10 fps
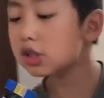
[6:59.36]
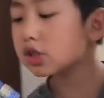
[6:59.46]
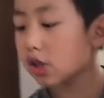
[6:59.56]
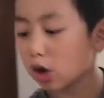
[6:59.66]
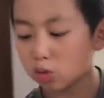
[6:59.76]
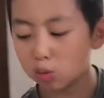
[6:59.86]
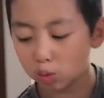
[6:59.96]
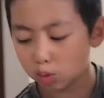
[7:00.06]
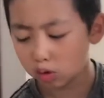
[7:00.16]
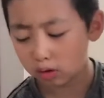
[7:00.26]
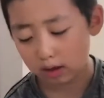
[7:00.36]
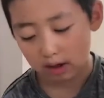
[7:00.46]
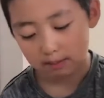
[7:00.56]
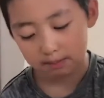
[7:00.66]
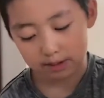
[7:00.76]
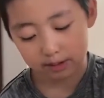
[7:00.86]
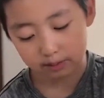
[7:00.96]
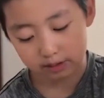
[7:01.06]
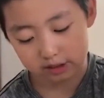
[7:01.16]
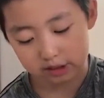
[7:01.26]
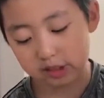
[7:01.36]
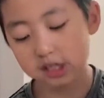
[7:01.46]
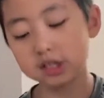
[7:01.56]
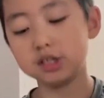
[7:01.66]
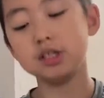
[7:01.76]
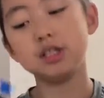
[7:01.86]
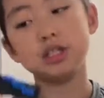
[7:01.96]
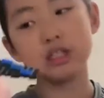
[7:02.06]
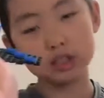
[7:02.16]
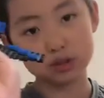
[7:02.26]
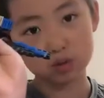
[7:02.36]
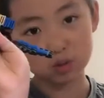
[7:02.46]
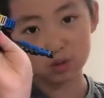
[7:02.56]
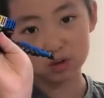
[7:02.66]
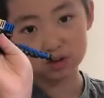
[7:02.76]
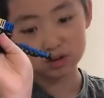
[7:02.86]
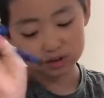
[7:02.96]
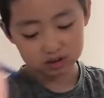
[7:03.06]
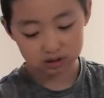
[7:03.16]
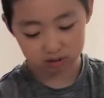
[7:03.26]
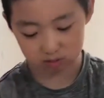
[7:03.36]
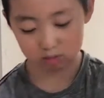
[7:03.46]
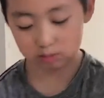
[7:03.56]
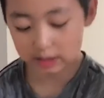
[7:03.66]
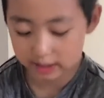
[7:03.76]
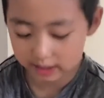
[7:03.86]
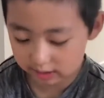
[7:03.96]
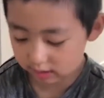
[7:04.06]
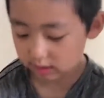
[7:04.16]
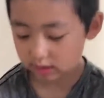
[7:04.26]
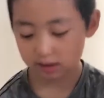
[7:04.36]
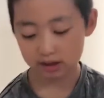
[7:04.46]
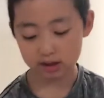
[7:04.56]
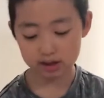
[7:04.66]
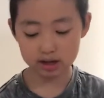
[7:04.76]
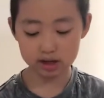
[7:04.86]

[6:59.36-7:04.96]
cool, but when this is cool plant. Yeah, other